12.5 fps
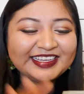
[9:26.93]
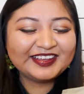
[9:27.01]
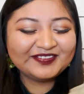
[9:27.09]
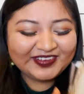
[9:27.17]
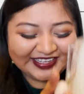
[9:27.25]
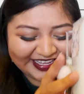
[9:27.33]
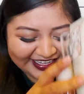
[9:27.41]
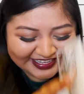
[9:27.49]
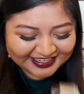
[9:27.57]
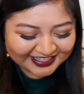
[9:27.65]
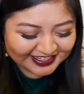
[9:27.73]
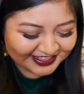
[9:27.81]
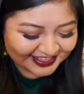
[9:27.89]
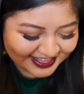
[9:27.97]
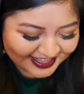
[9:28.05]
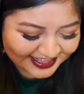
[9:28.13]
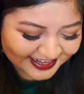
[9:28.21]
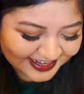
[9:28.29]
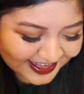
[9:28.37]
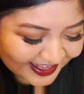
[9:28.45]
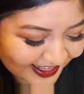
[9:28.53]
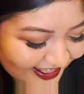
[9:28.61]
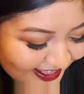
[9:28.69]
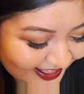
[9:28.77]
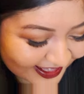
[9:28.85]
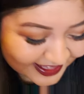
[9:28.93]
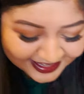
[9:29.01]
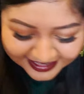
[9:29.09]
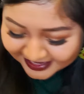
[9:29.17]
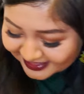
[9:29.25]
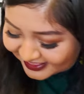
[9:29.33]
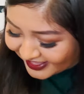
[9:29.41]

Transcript: um, but I got her that. And